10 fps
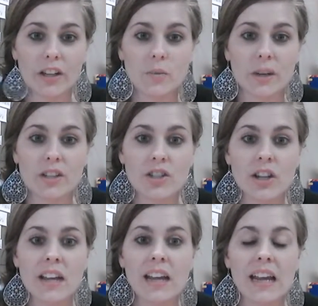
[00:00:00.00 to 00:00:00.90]
which
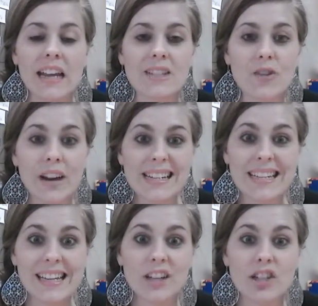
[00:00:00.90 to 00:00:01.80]
is
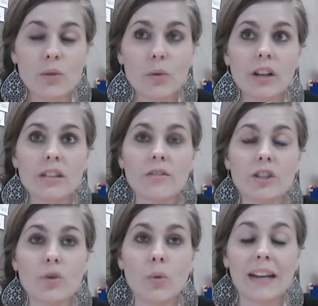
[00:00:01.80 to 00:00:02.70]
crazy that she worked
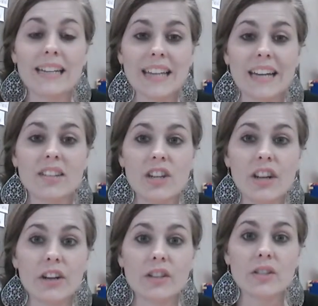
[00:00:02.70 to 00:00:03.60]
for 26
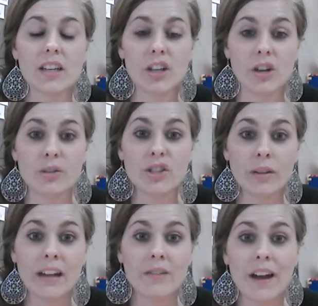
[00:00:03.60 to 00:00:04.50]
years, and she
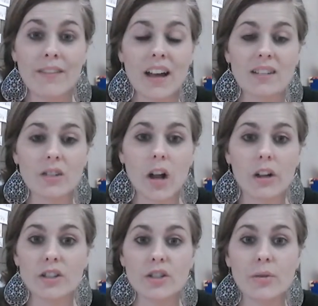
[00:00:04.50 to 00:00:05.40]
only had
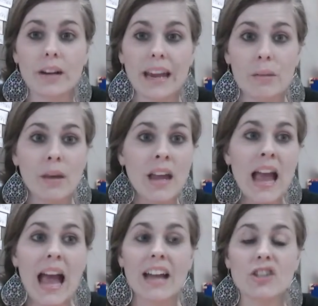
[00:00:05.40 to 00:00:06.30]
$5,000 to her name.
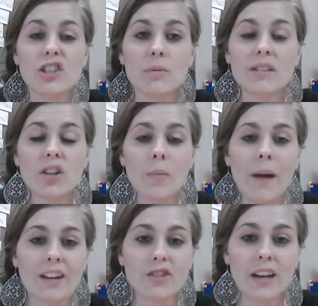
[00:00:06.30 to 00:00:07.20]
And she was so
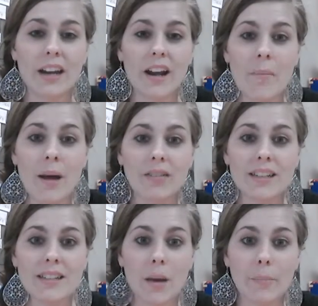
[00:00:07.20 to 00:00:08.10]
passionate about
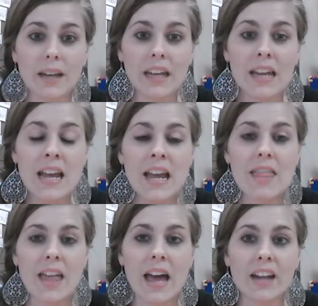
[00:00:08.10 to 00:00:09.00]
this company
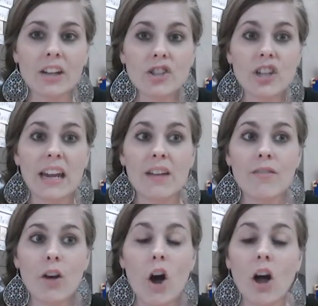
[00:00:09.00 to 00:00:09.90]
that she
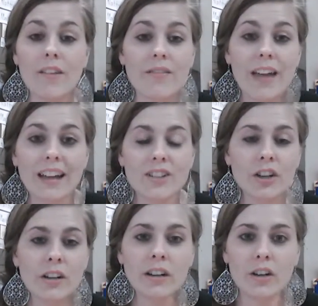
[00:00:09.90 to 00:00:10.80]
gave all of that,
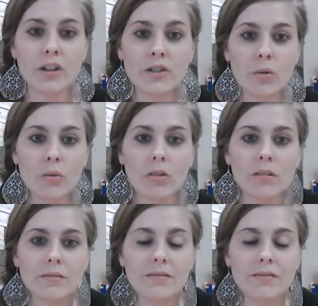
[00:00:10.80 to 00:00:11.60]
her total